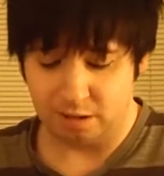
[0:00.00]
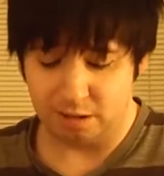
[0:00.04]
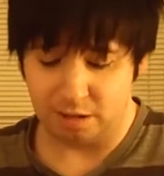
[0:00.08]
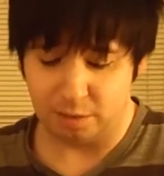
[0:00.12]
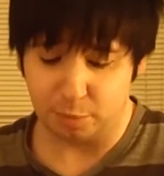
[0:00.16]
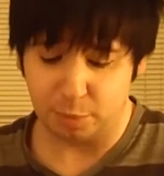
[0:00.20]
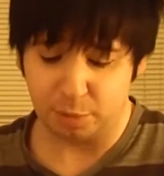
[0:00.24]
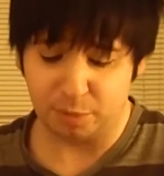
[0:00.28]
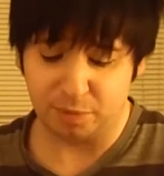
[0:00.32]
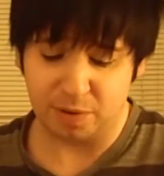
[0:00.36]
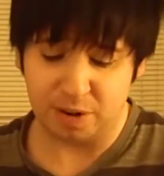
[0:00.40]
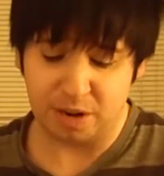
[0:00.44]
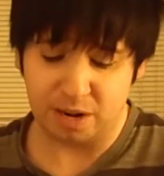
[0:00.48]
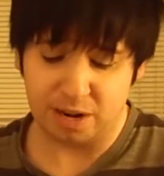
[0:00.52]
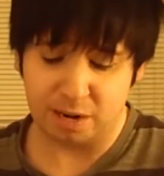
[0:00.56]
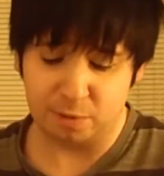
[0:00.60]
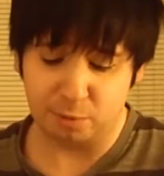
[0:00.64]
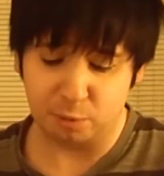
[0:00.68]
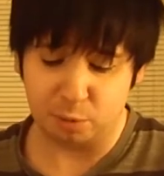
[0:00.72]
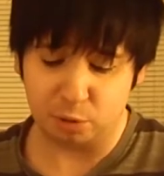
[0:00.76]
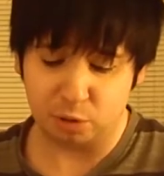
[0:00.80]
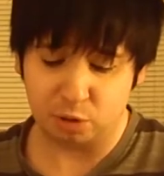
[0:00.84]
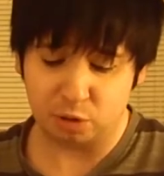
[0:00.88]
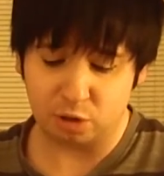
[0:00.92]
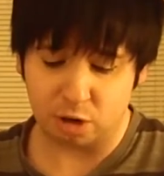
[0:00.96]
Number
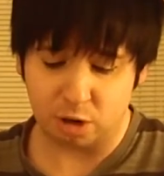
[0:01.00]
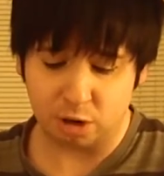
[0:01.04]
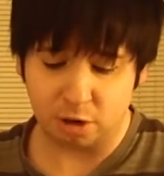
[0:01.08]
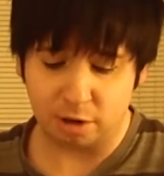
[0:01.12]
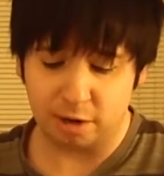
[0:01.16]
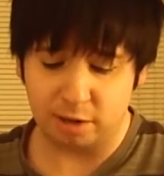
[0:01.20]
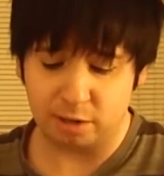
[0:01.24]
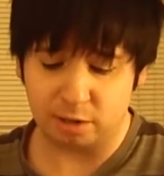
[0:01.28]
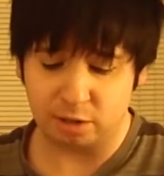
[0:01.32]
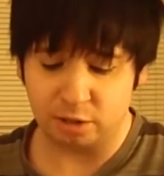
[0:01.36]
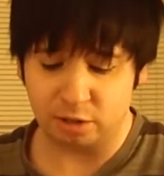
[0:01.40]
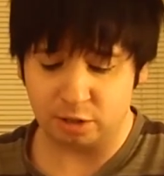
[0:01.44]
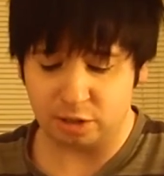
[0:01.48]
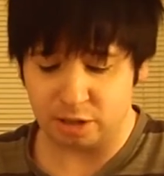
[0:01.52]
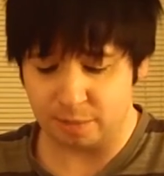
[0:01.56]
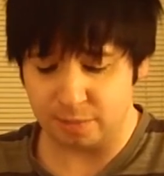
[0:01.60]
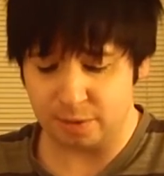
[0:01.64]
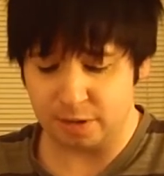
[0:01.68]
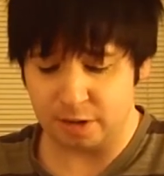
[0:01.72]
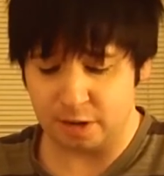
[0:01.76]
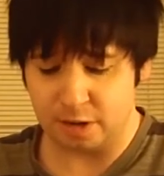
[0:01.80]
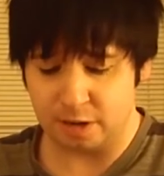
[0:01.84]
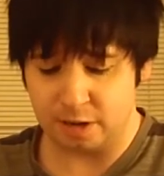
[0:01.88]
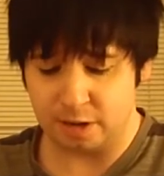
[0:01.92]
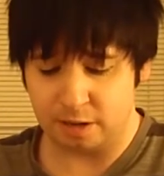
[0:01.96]
5 was Taurus and
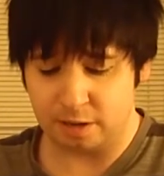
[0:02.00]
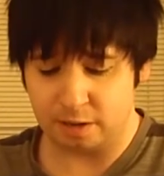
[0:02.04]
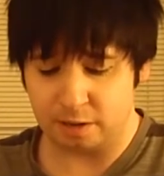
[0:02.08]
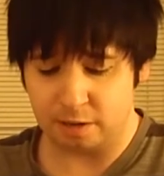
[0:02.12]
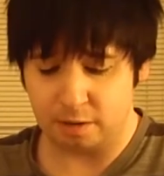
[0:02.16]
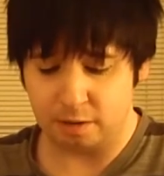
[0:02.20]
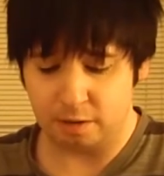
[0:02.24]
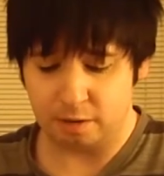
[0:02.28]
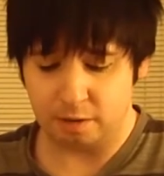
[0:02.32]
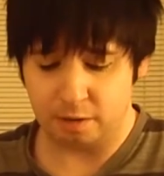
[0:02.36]
Gemini.